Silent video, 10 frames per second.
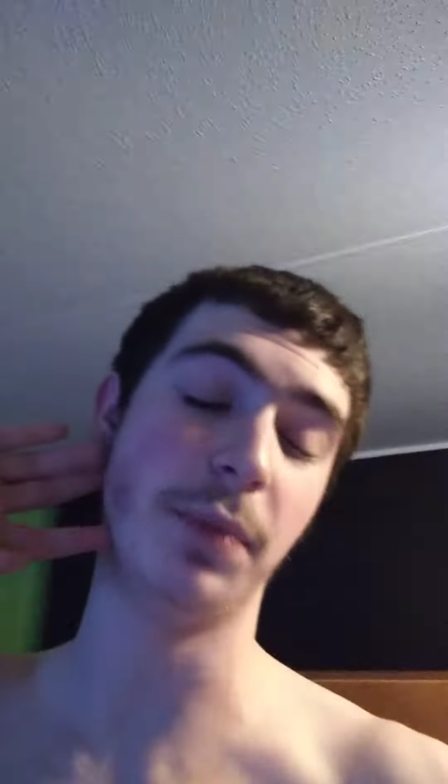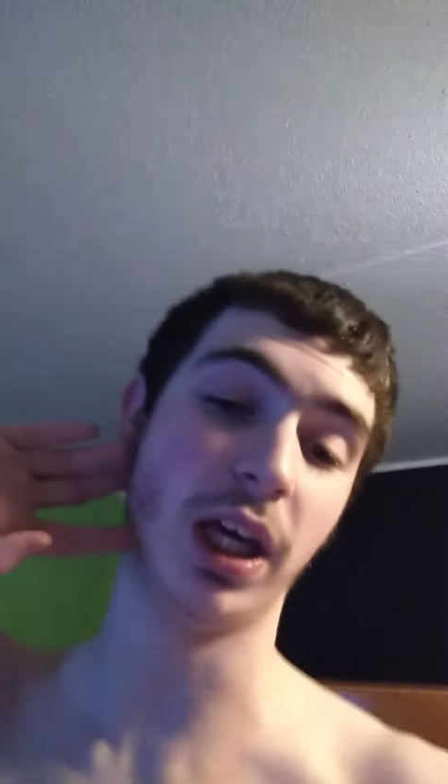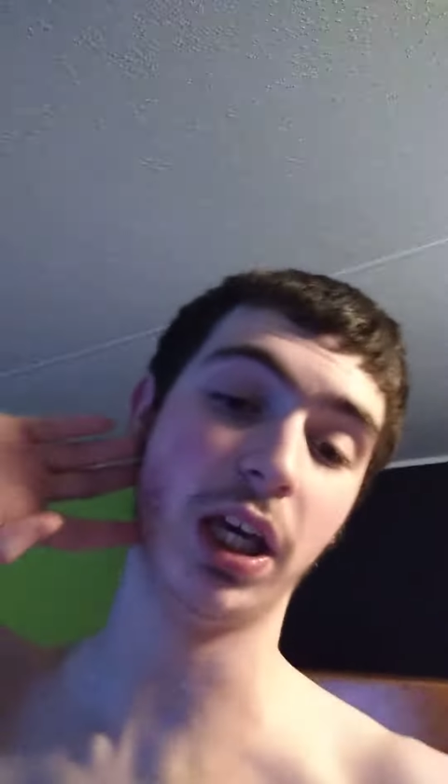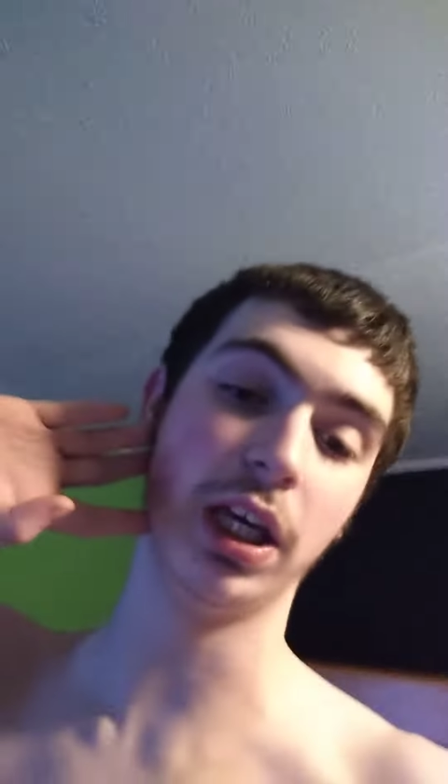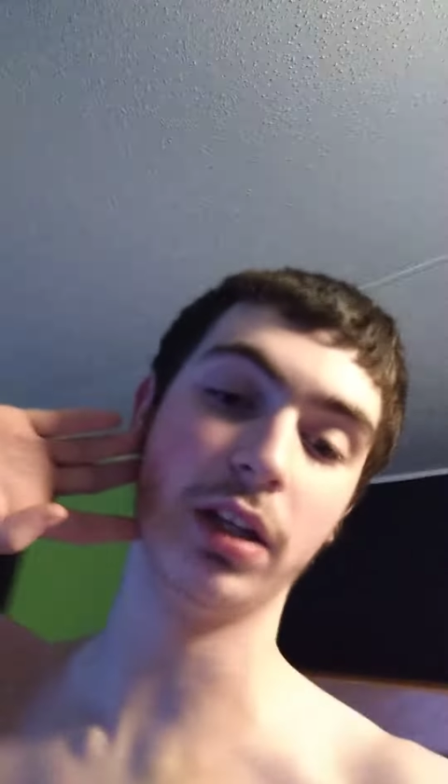
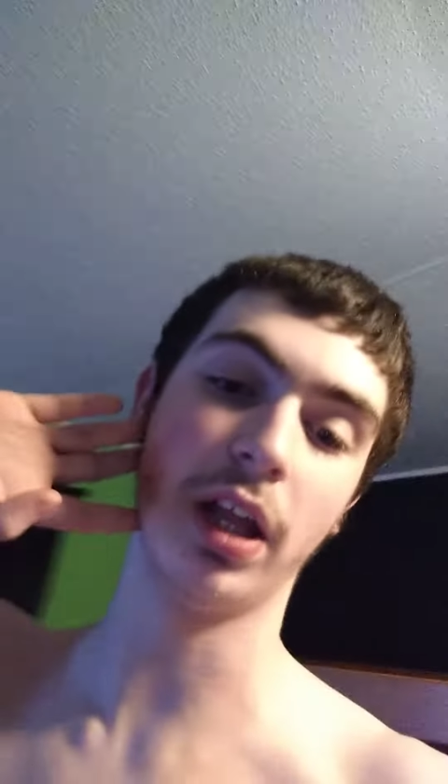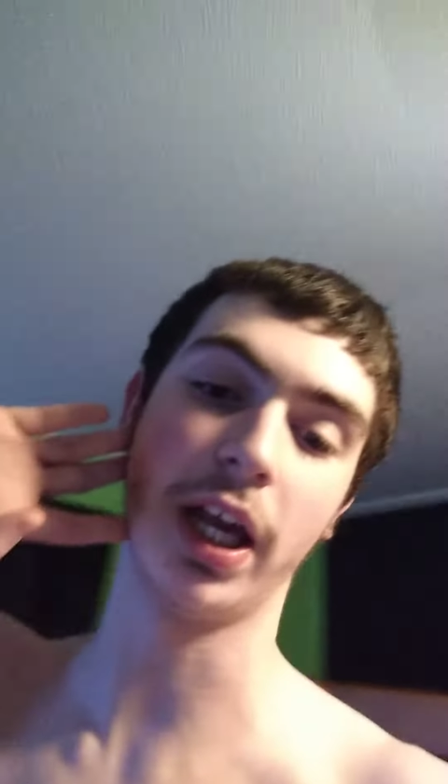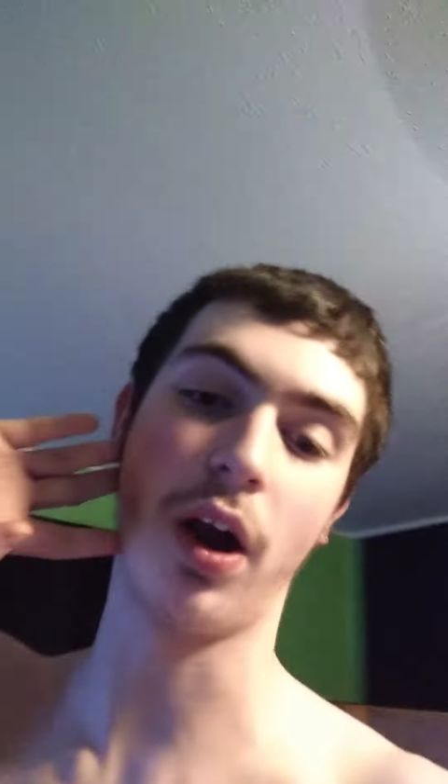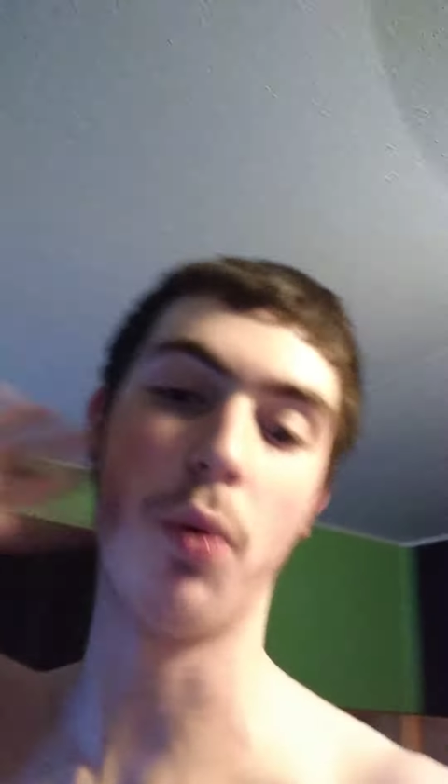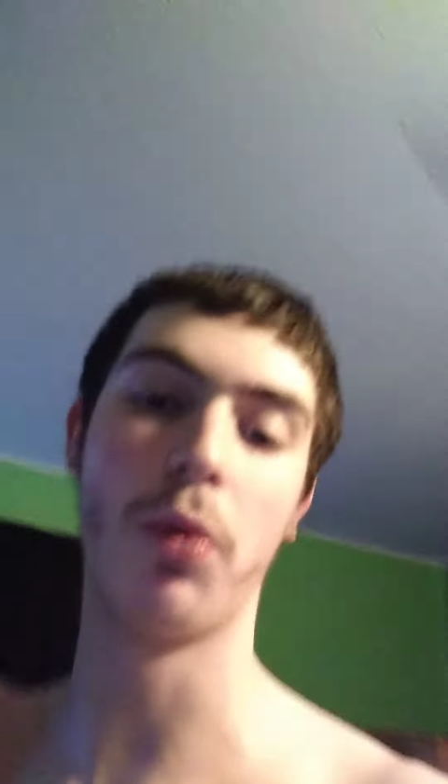me
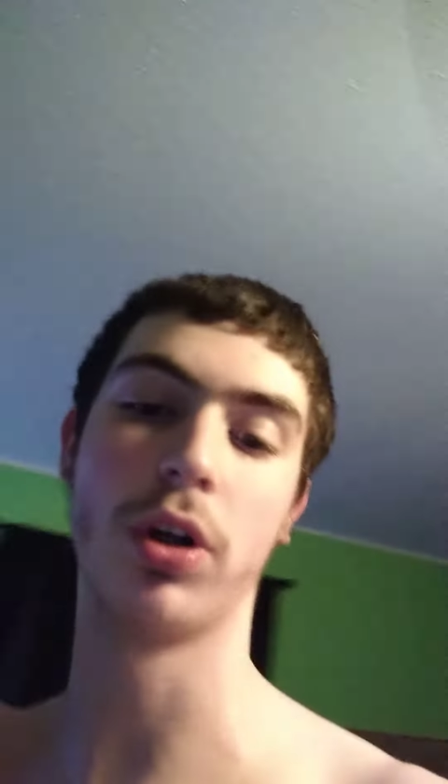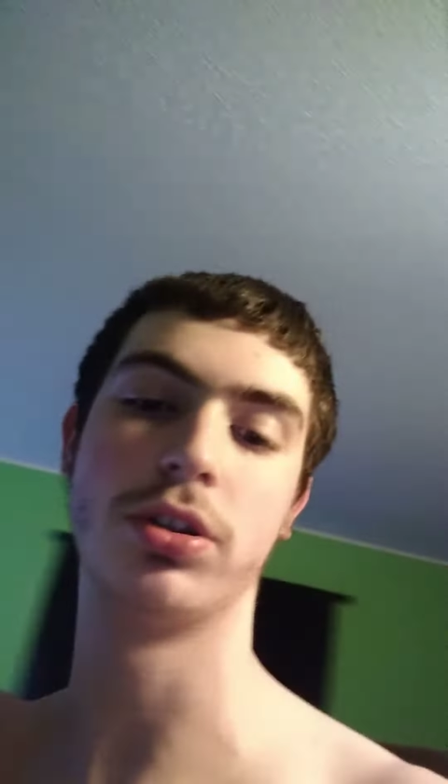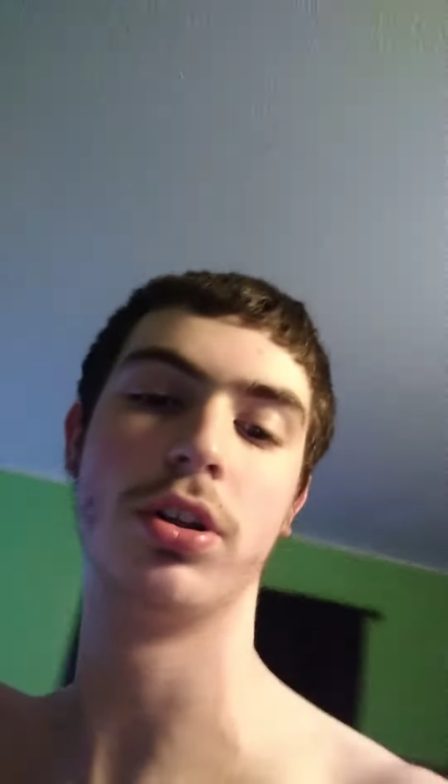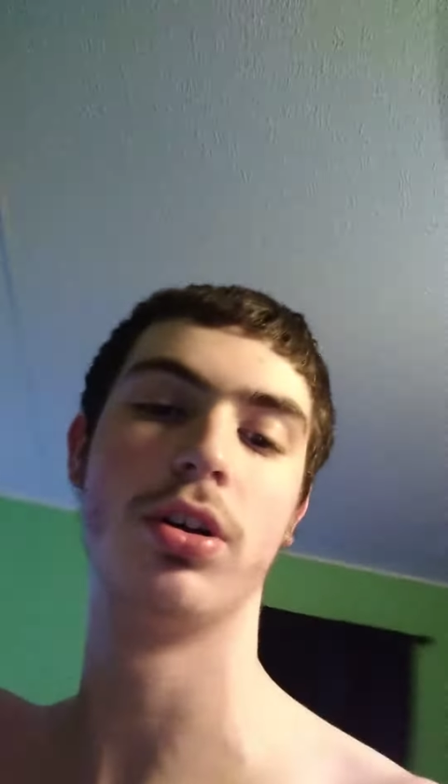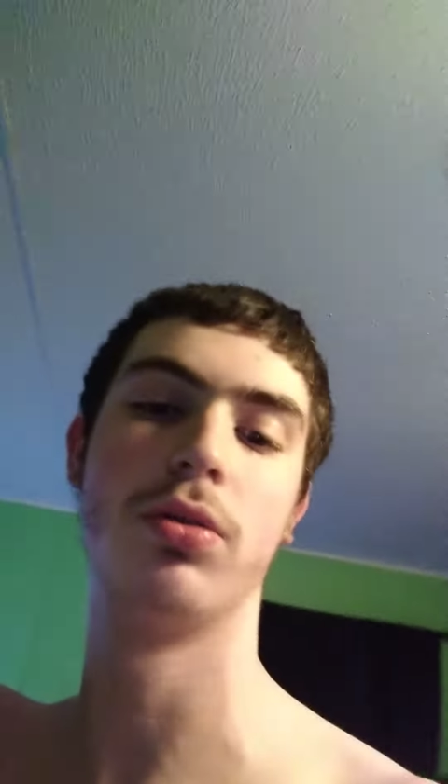like homework
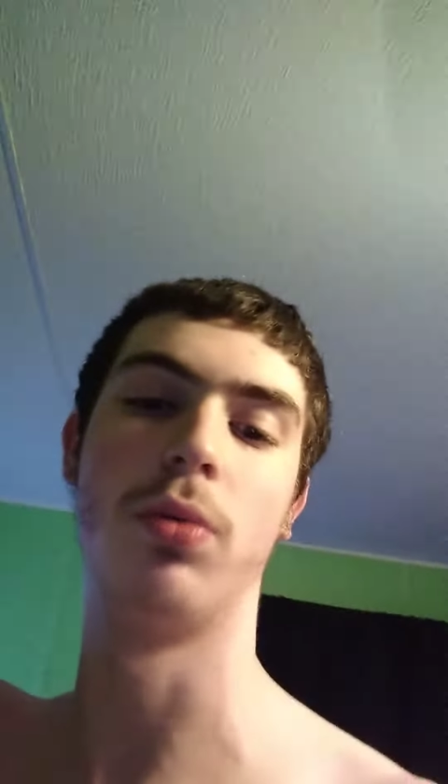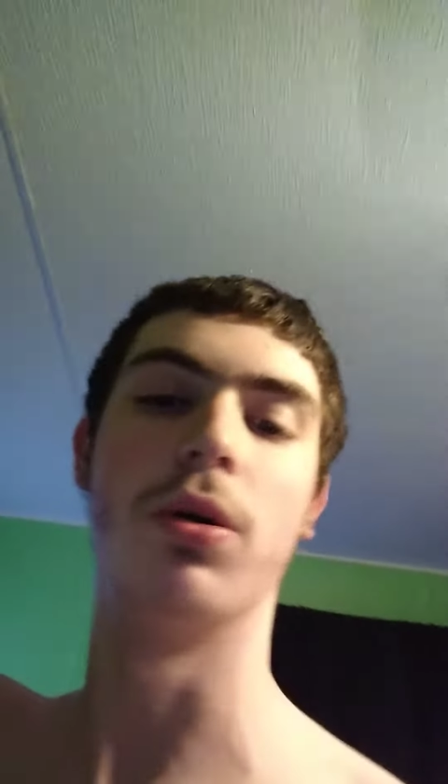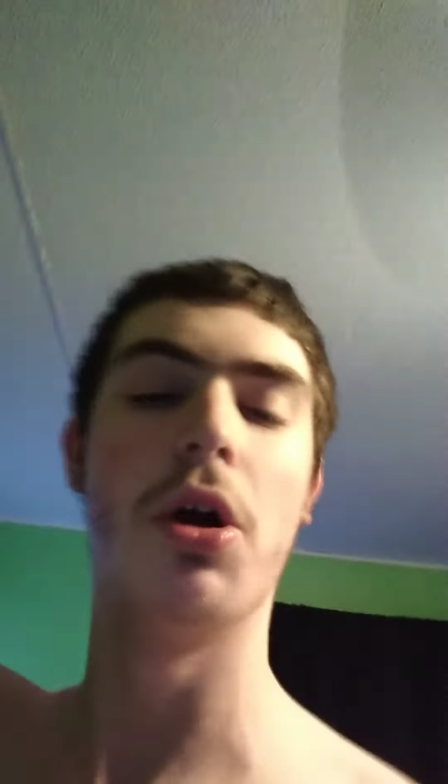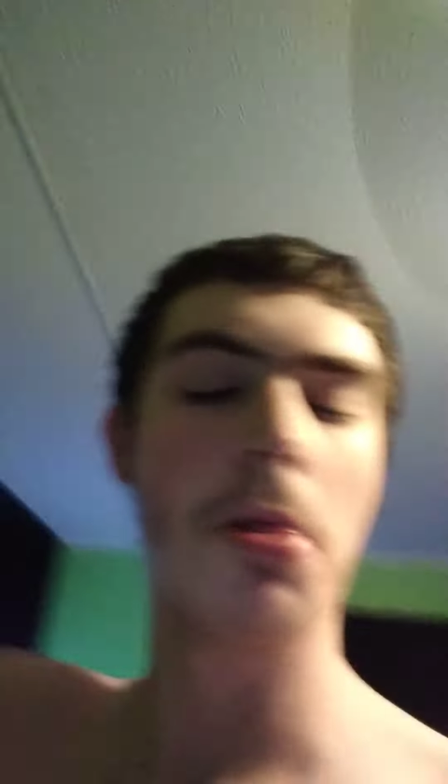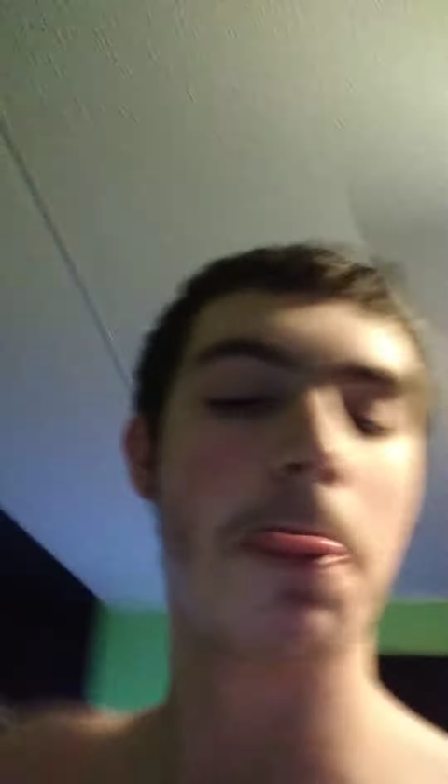to do. Well,